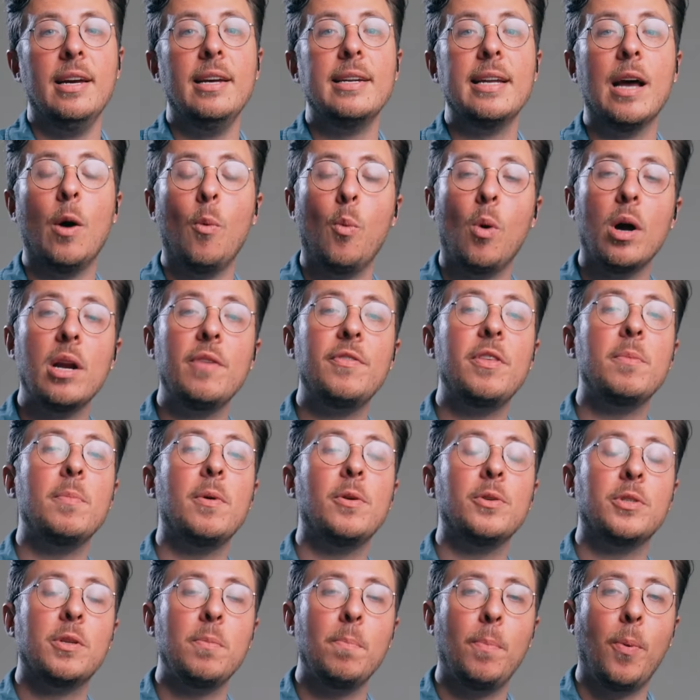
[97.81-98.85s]
Now, one of the
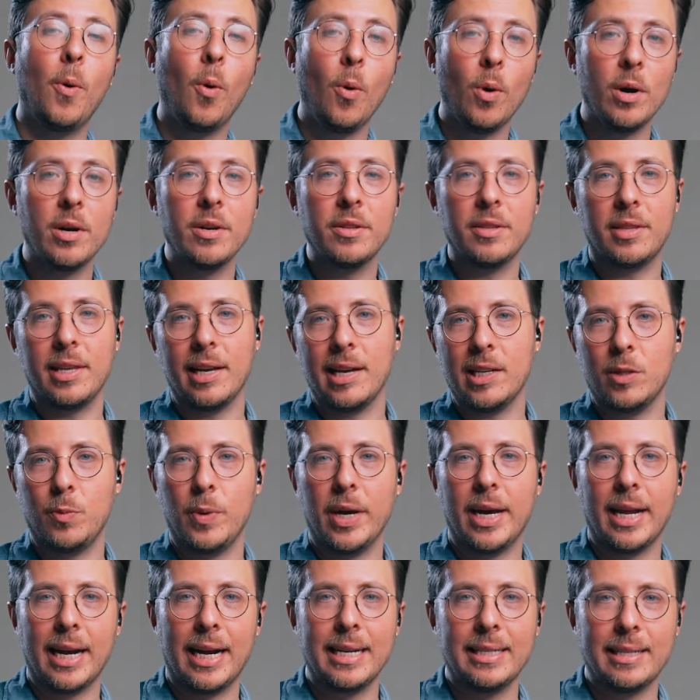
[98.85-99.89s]
most important things we
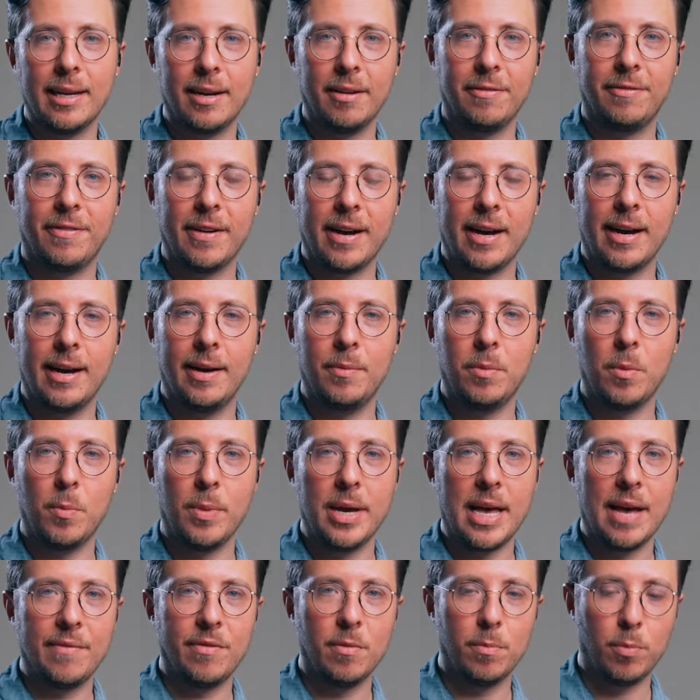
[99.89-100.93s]
can identify when we
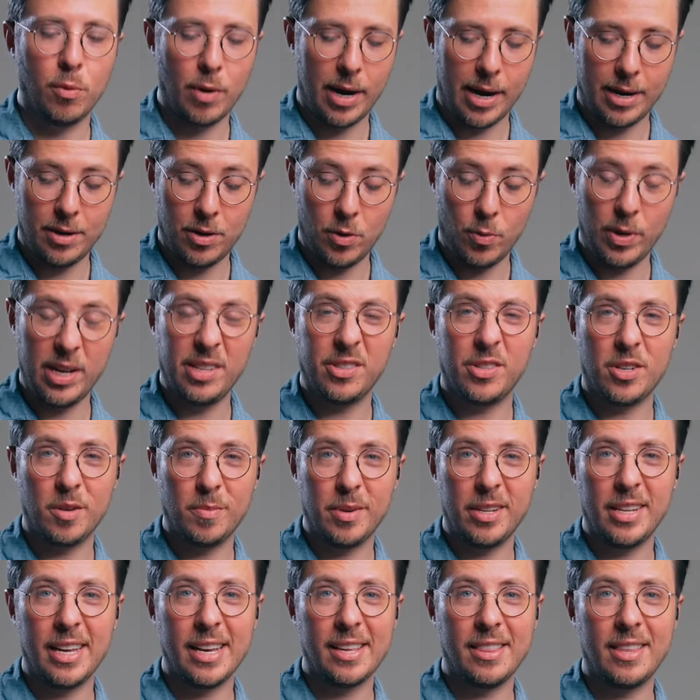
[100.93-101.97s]
have a brand new
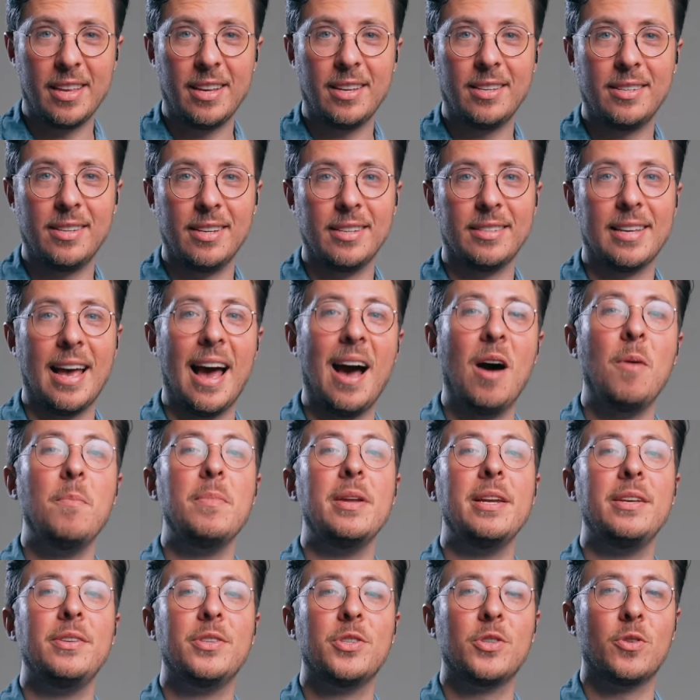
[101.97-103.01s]
instrument like this is how
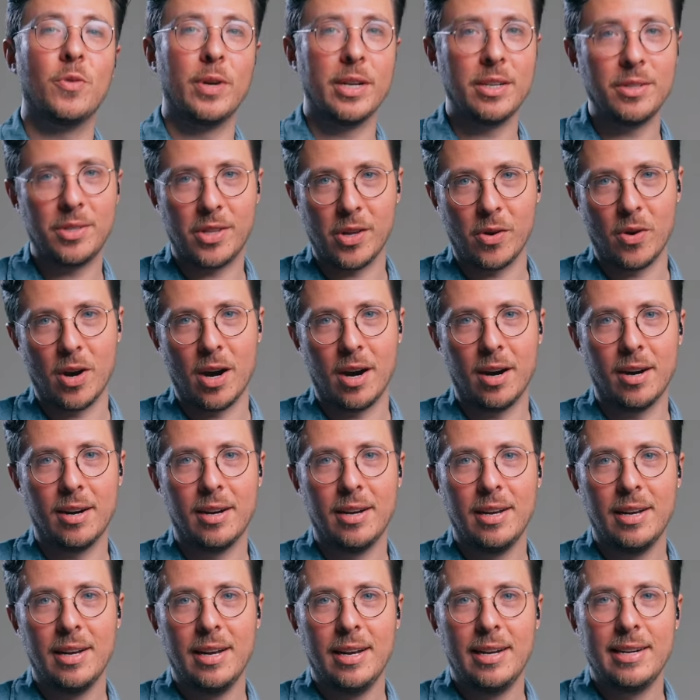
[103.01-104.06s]
many strings there are.
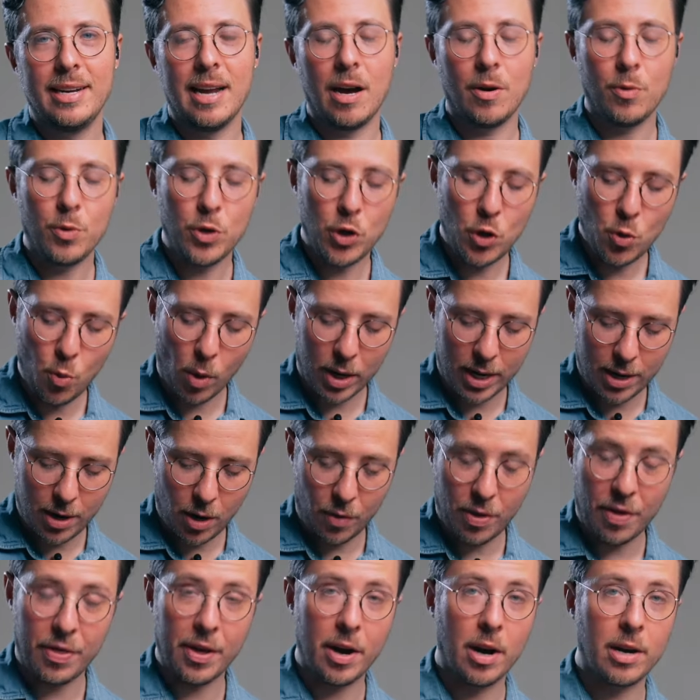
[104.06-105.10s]
Now, you want to know
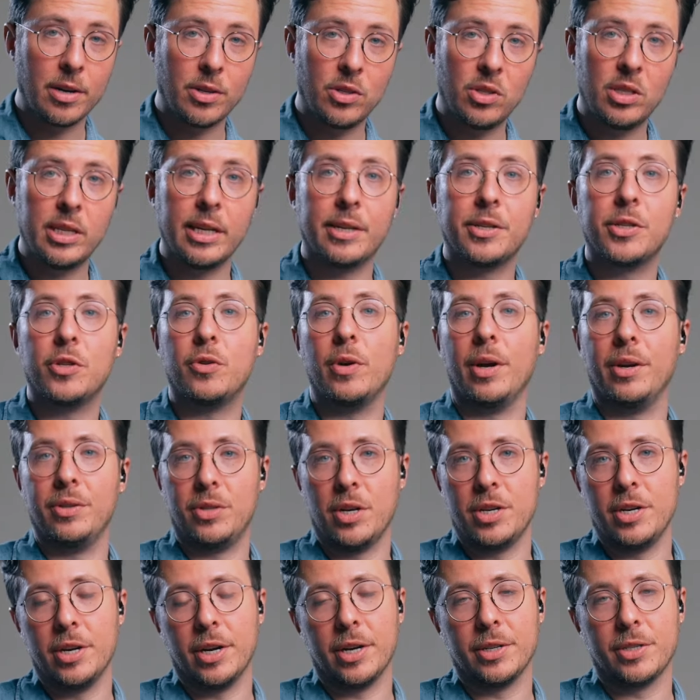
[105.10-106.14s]
that there are 6 strings
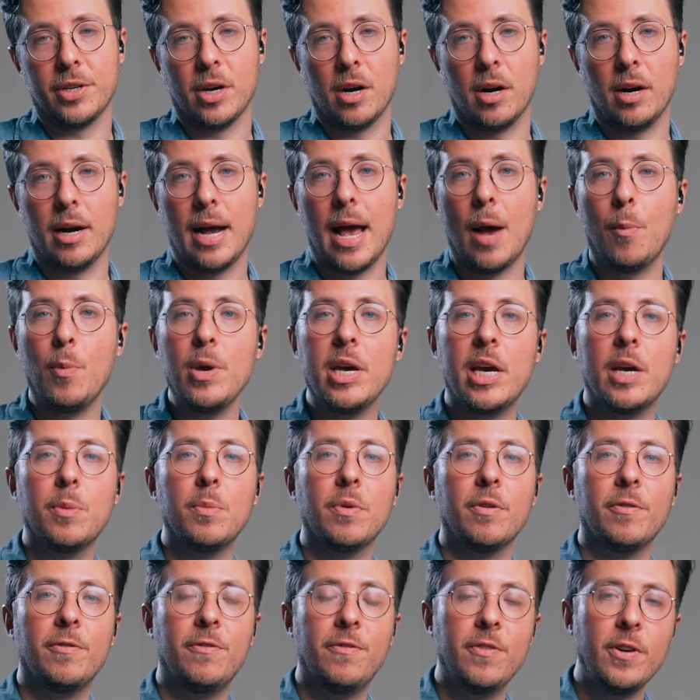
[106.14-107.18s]
on your guitar, and we can
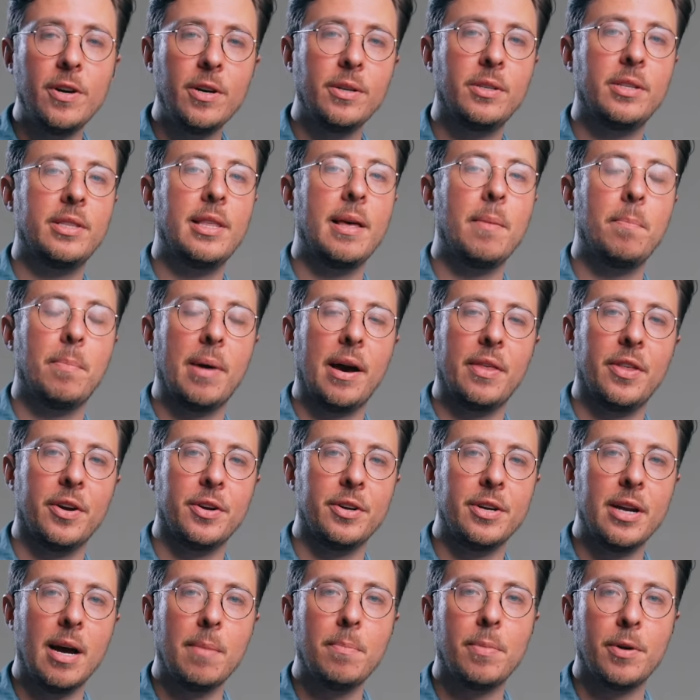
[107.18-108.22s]
refer to them by their
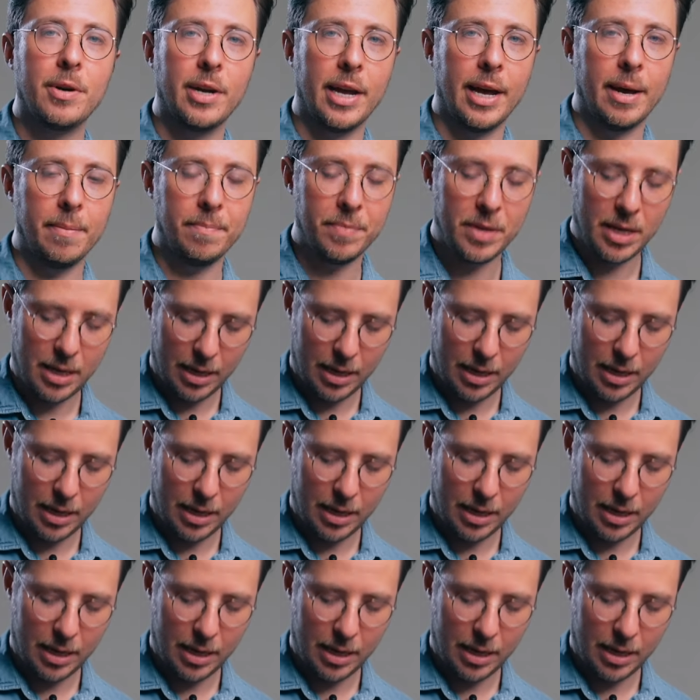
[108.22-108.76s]
number name: